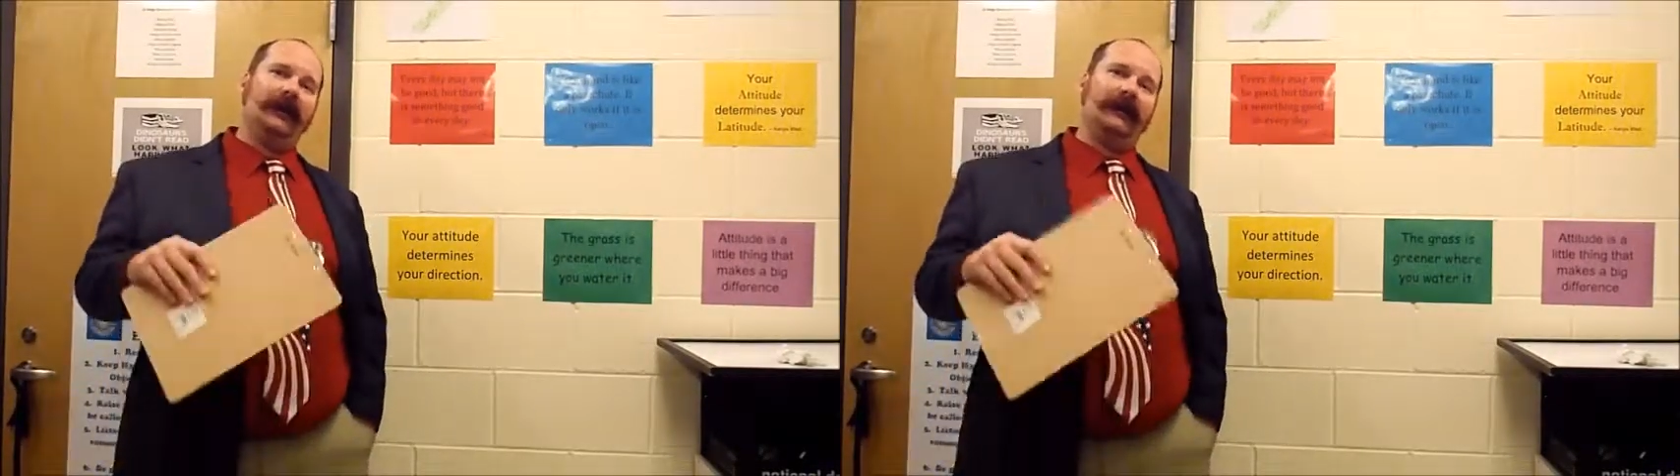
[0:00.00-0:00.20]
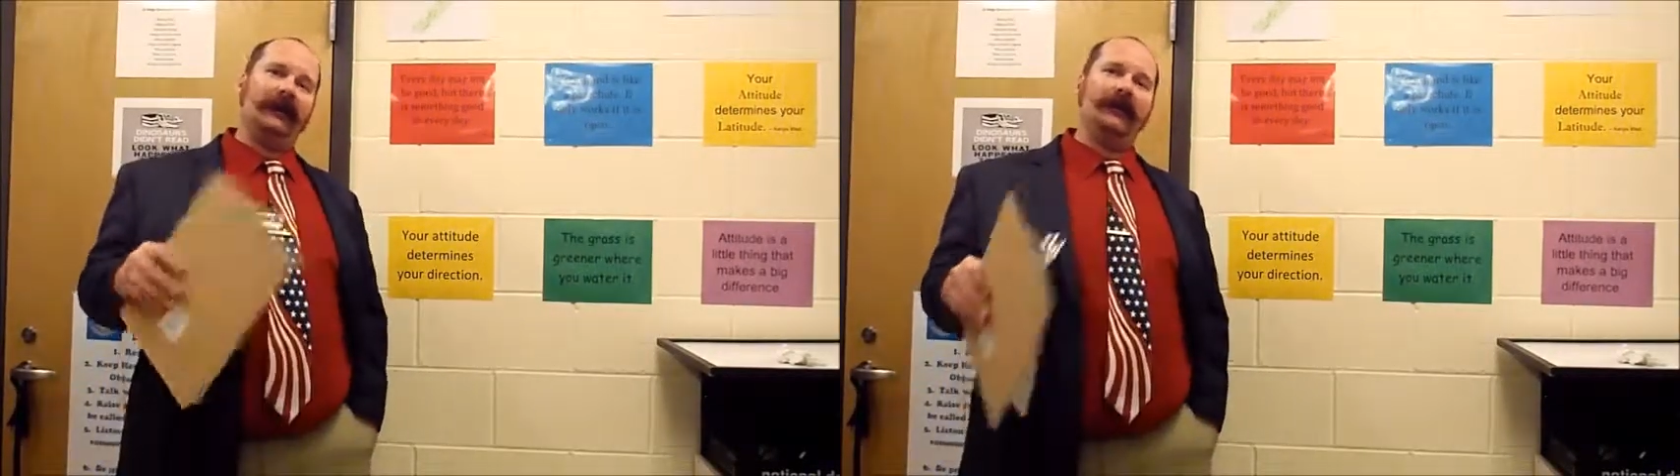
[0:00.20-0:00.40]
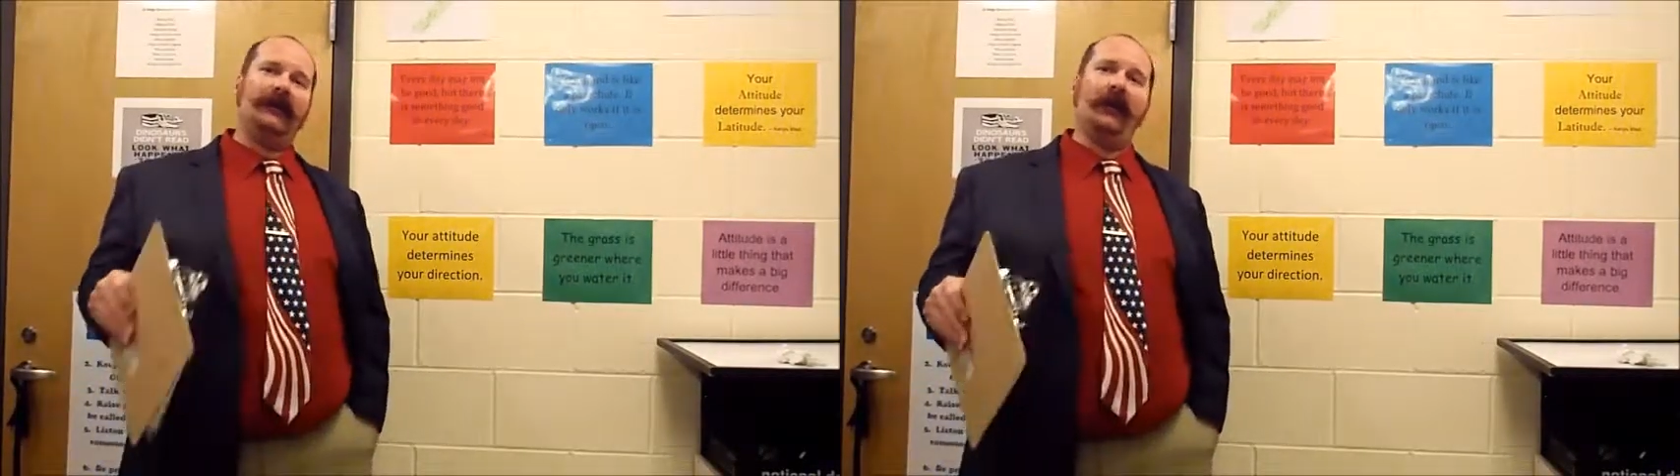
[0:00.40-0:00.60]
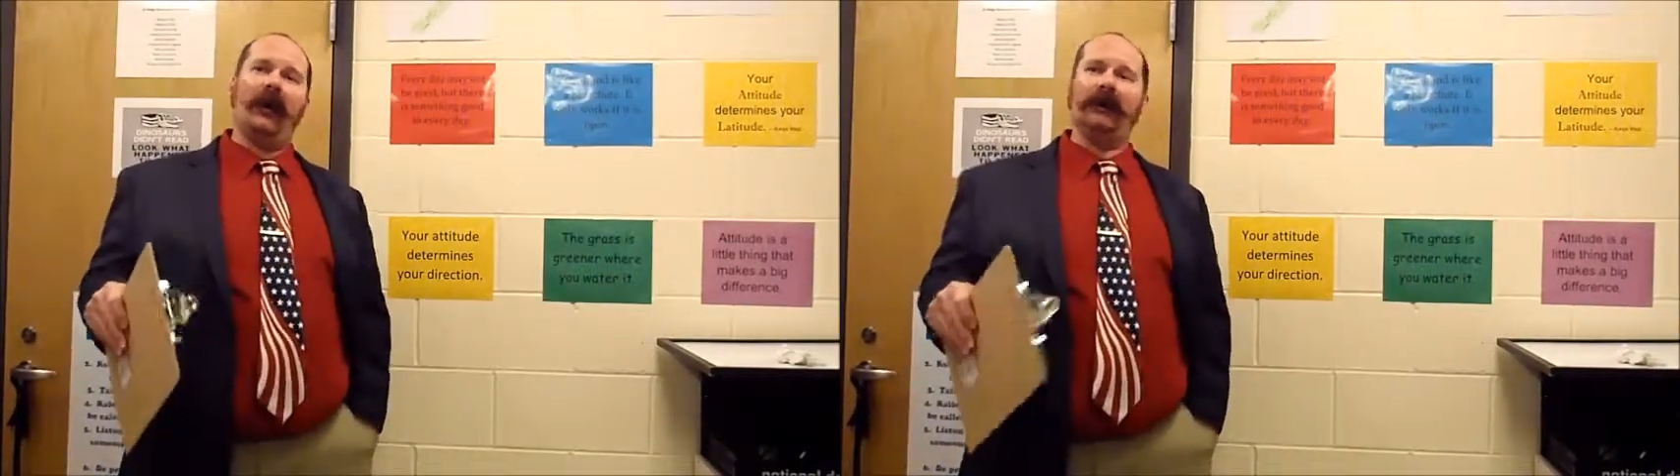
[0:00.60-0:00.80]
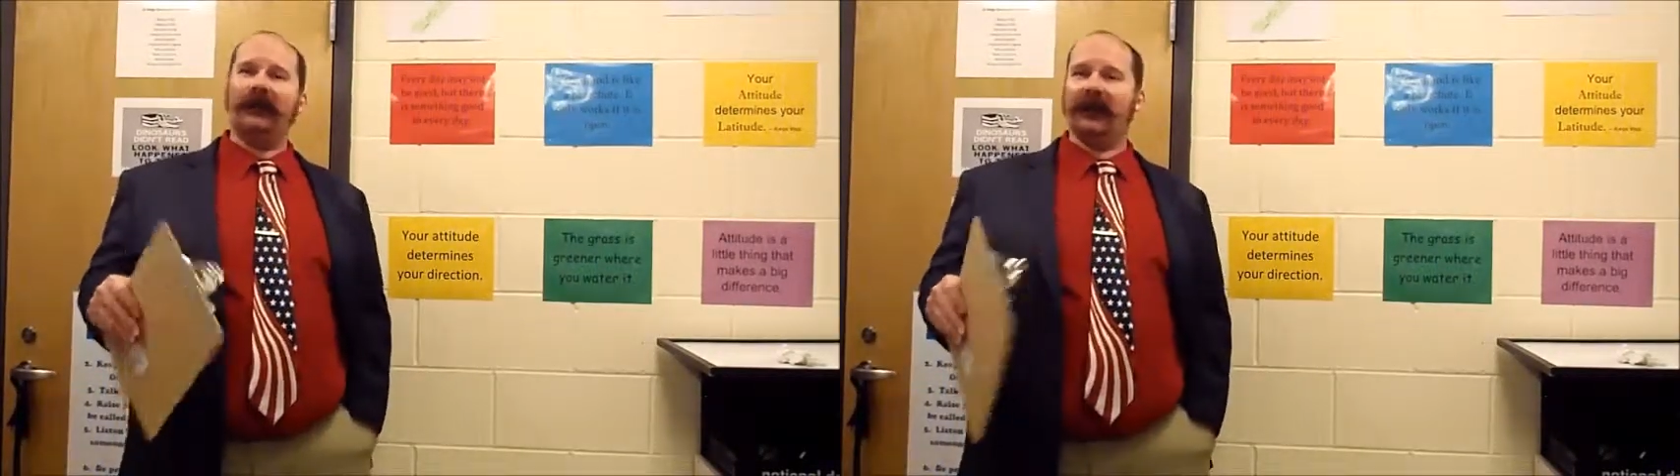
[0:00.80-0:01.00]
giving you
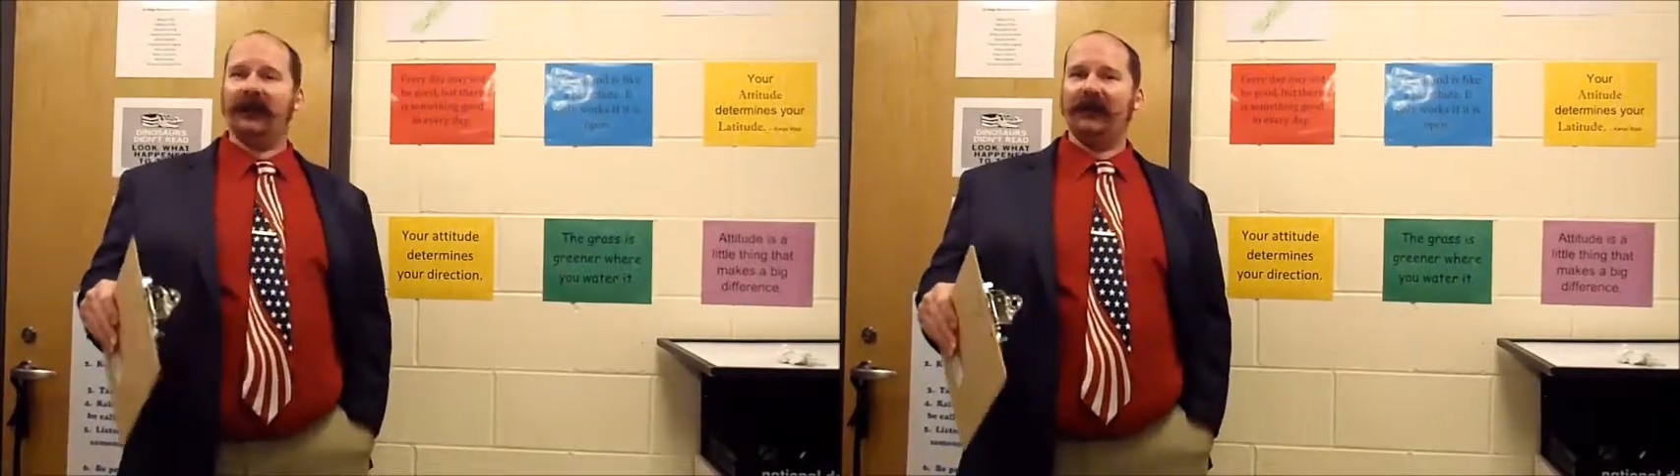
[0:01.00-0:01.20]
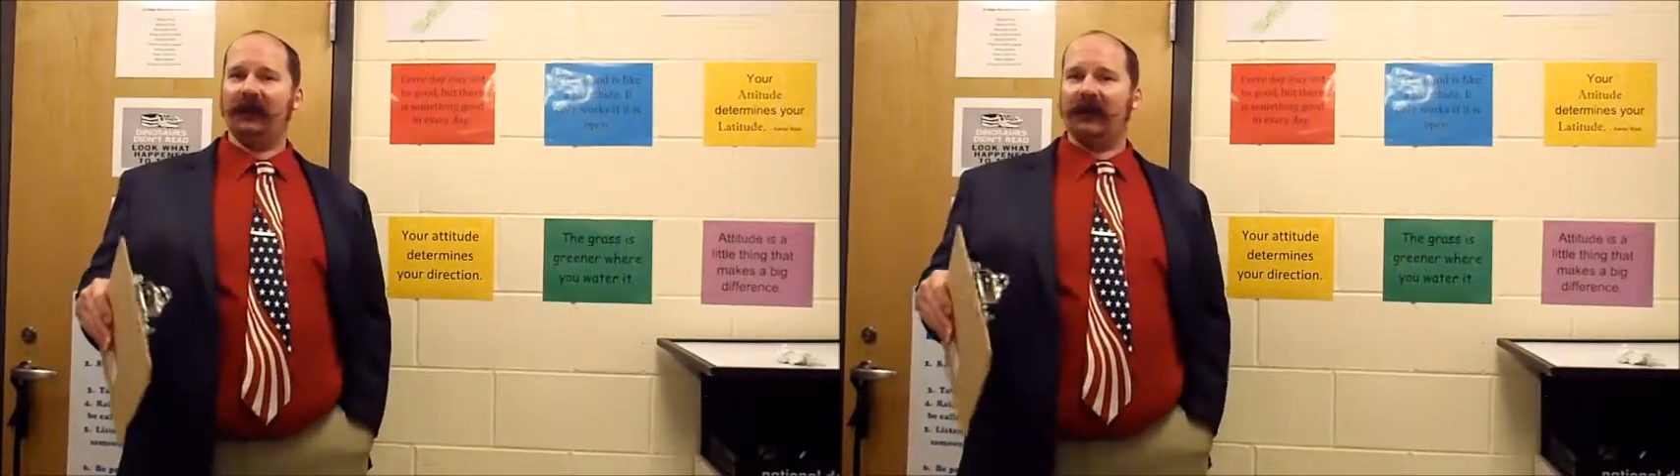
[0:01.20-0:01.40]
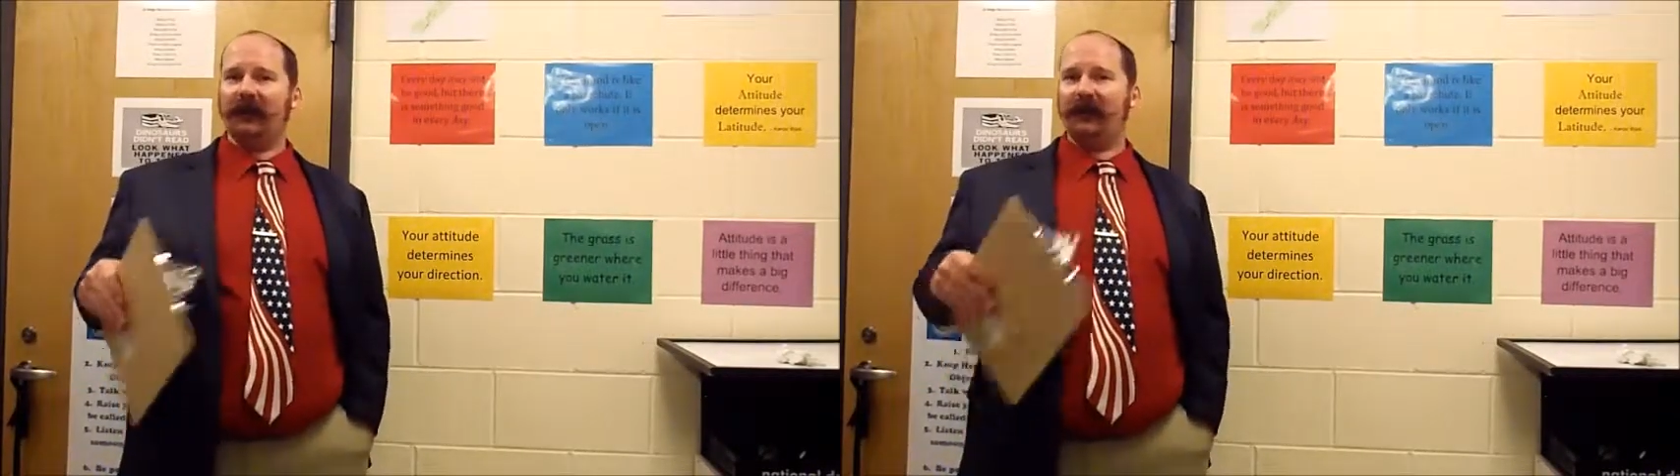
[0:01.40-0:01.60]
all the link to a